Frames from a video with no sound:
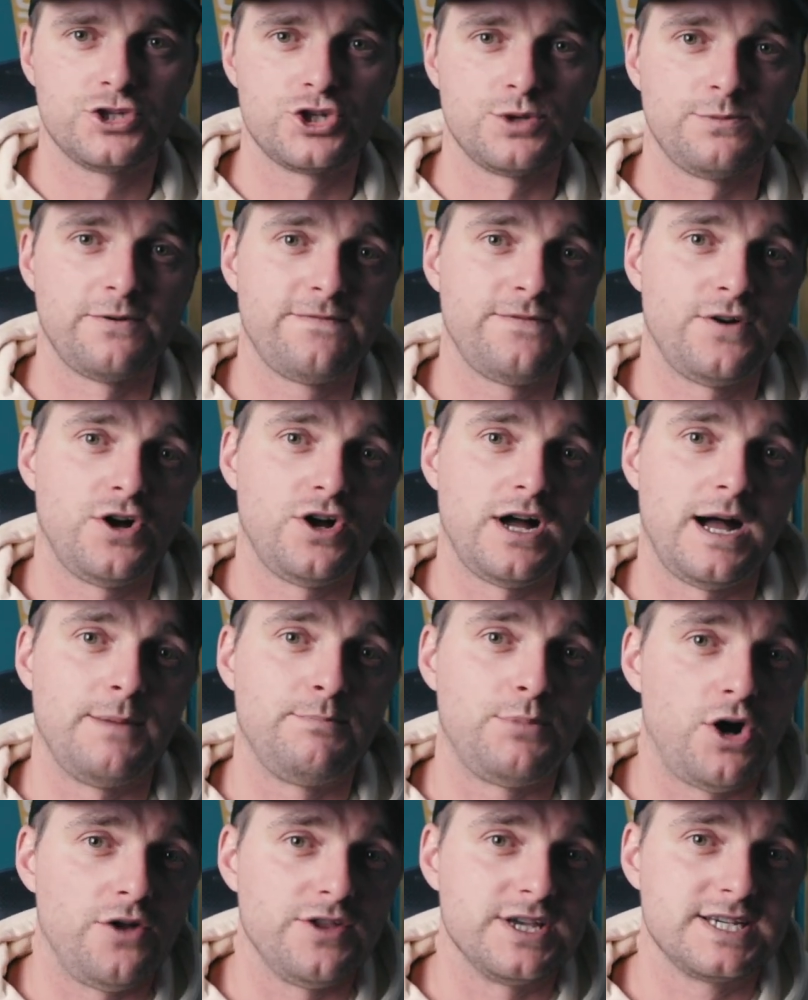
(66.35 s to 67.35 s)
So before I
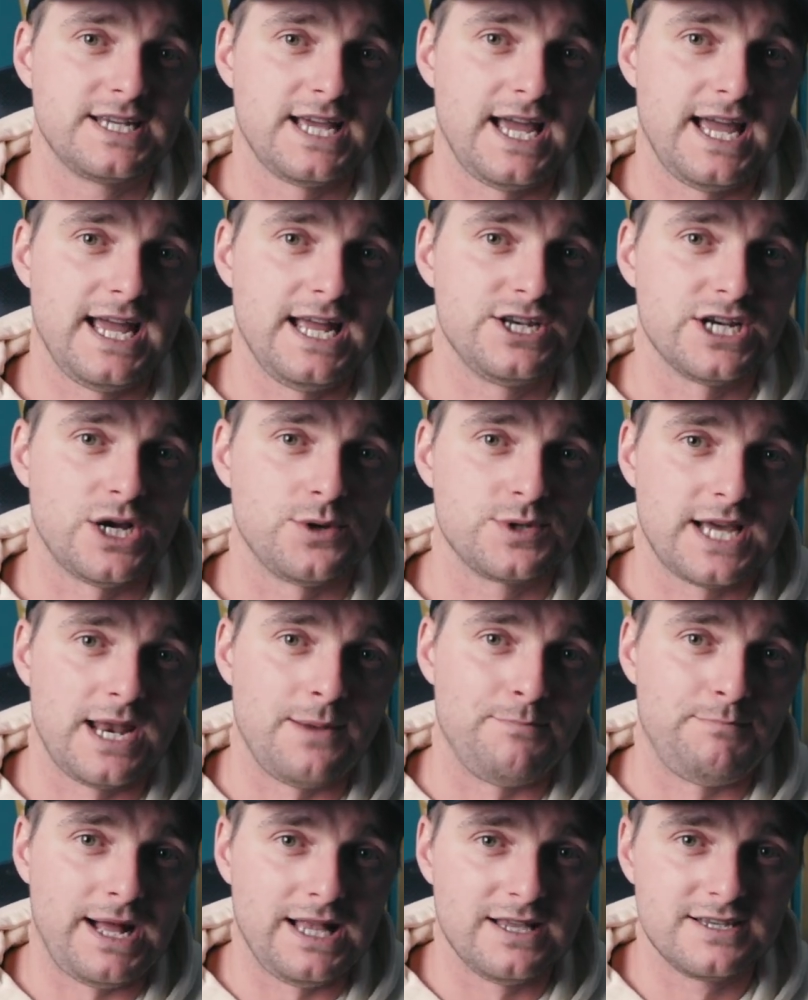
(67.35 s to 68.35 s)
bought this cage, I was
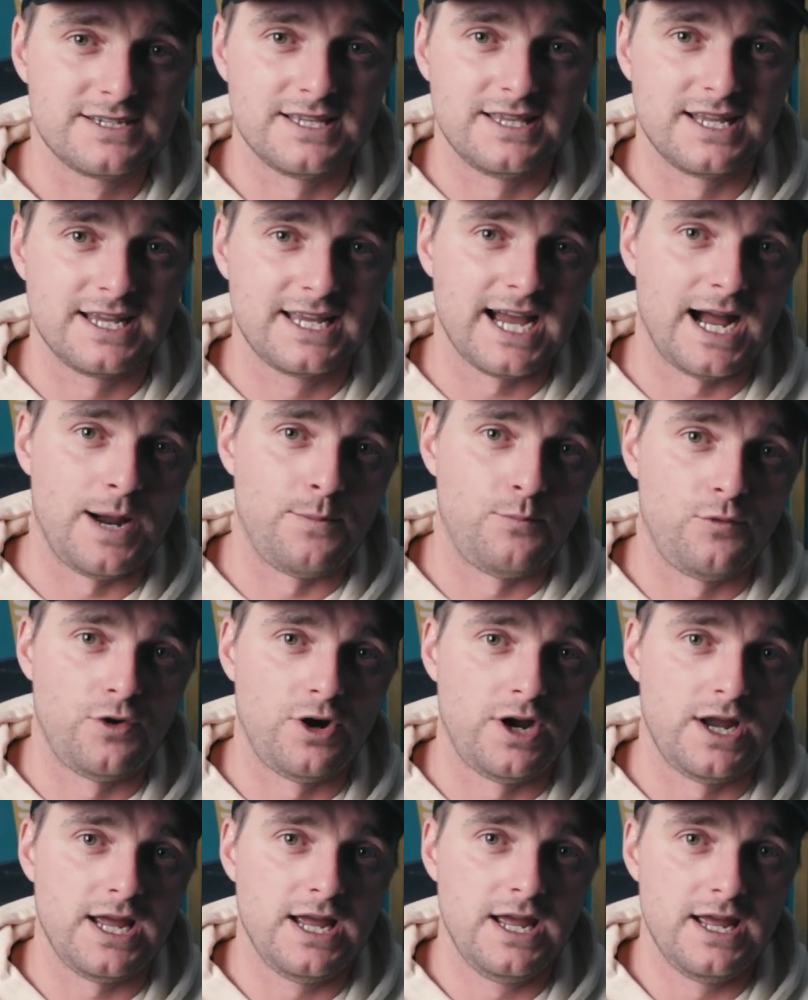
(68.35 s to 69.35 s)
kind of balancing the
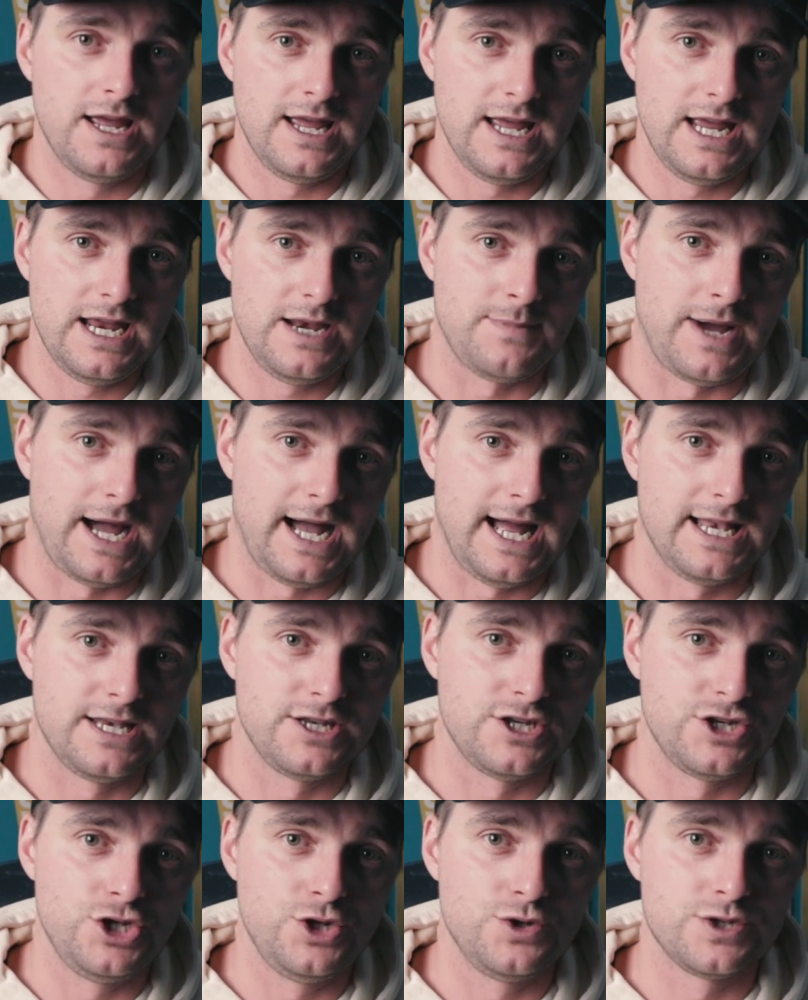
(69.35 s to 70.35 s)
camera in my
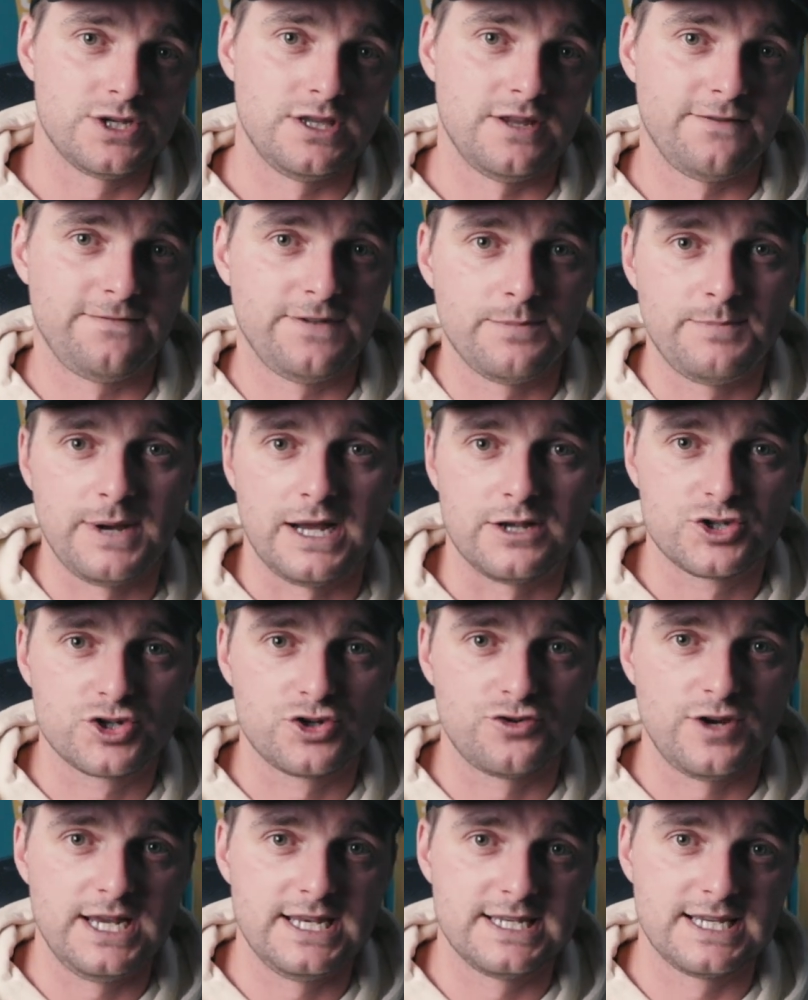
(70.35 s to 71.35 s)
hand using the flip out
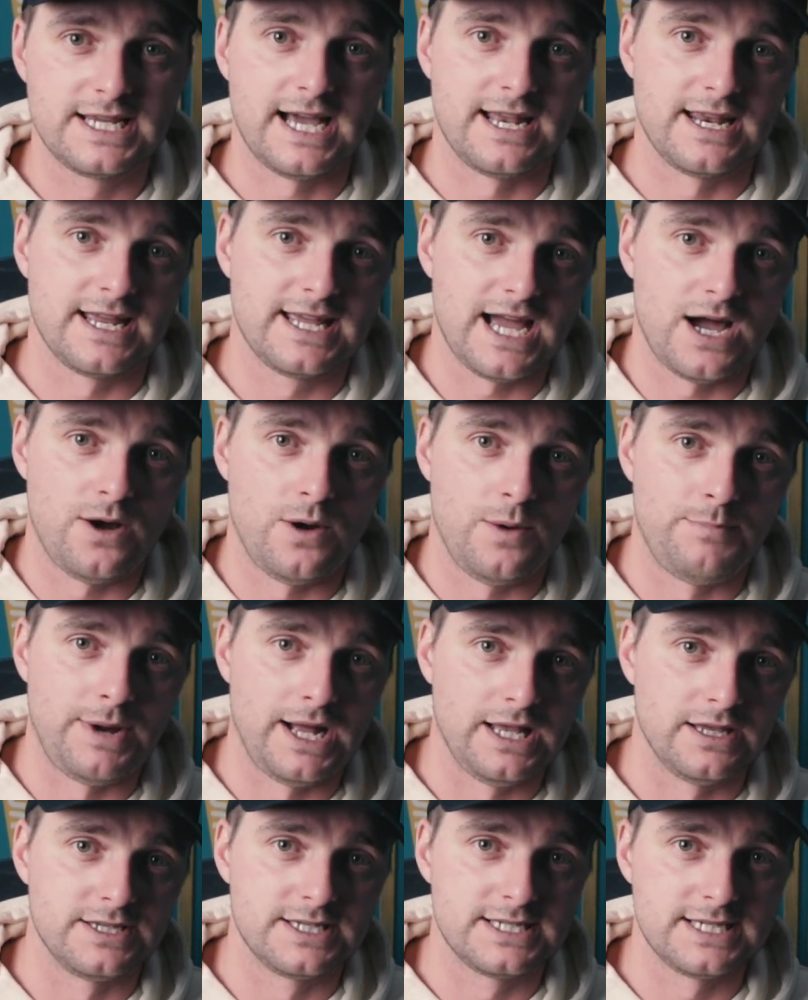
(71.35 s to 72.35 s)
screen to kind of
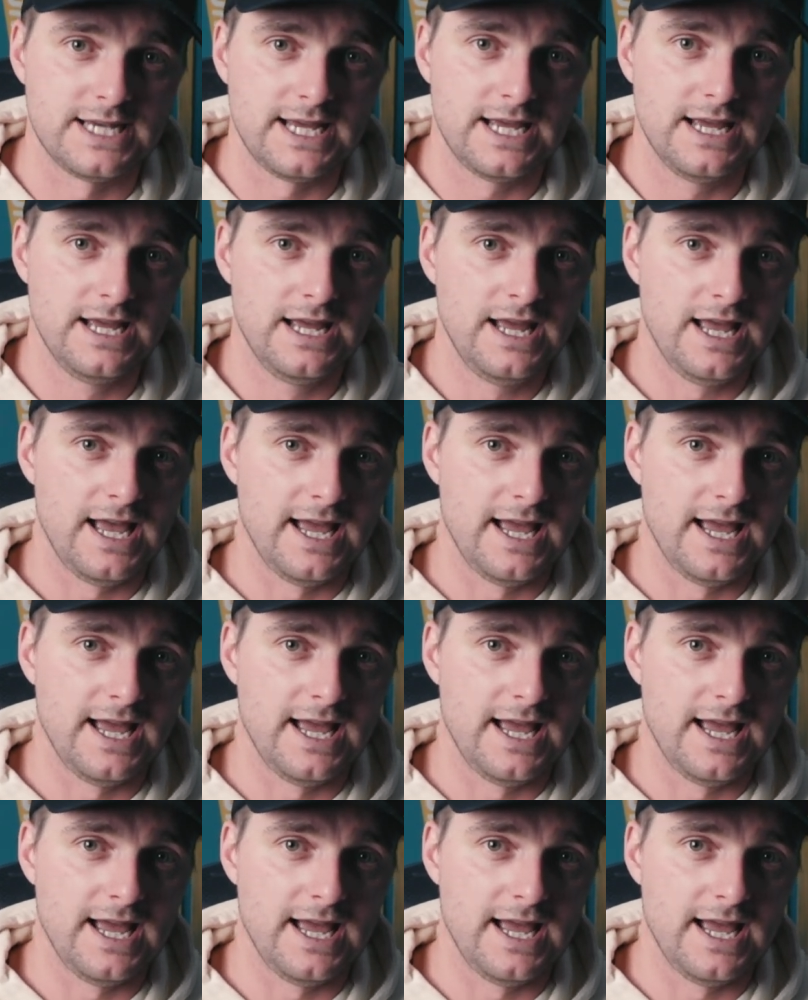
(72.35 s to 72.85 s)
counterbalance it,